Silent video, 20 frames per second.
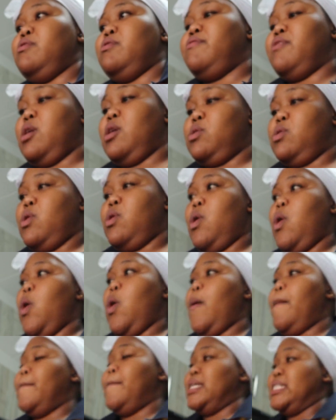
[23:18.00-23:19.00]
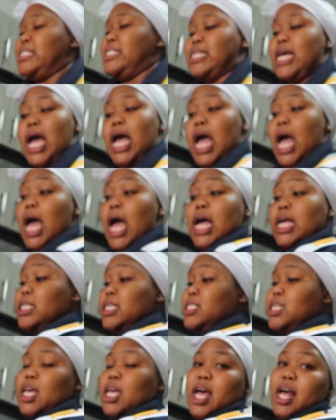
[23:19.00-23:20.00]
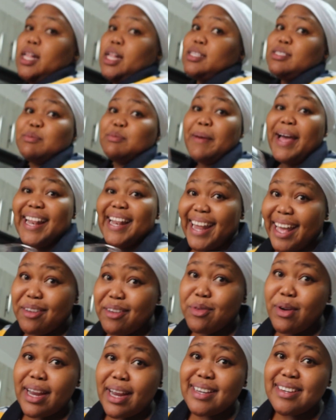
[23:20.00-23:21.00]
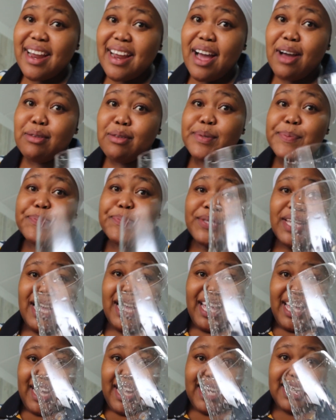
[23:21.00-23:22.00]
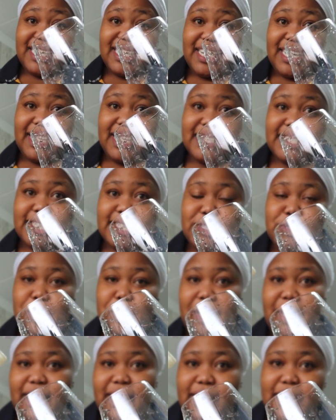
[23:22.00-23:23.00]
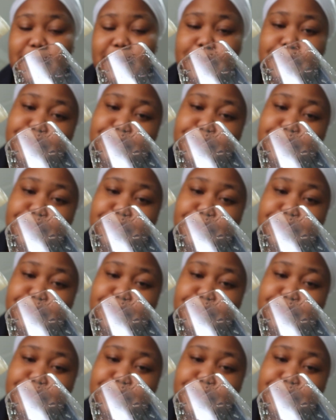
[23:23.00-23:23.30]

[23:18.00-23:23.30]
of alcohol, but child, my life right now, it needs a drink.